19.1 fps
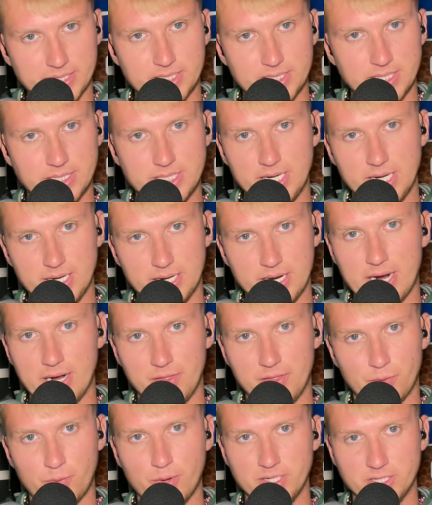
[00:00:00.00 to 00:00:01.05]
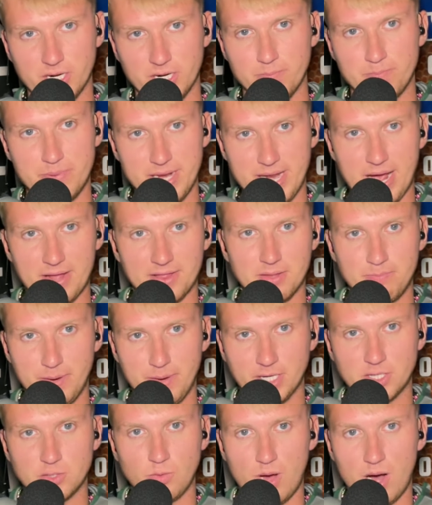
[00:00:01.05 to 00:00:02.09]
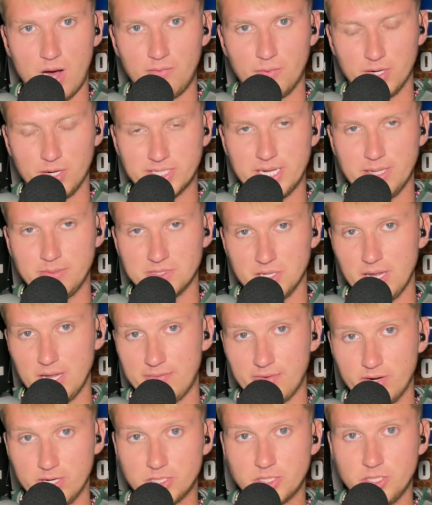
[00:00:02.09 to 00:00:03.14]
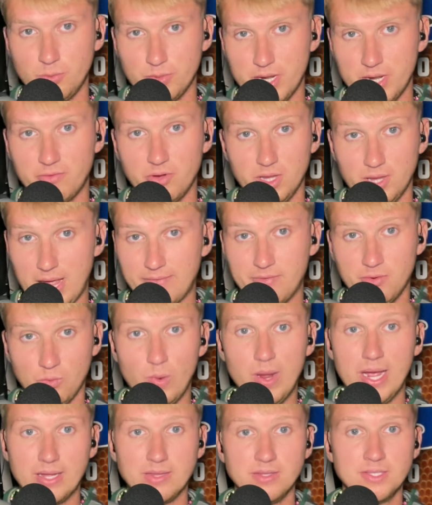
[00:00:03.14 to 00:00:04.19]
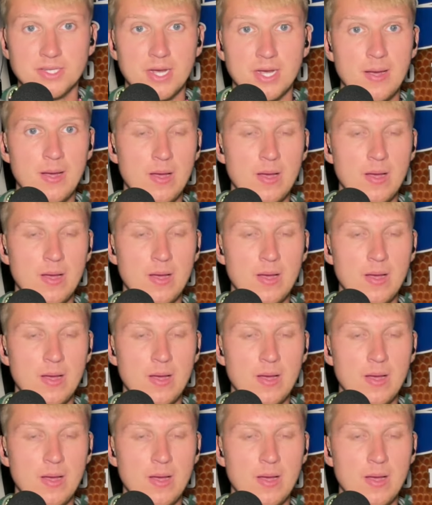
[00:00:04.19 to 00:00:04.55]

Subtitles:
SEC at 9-3 is going to beat out the Big 12 when a team's 11-2. When you have 11 wins,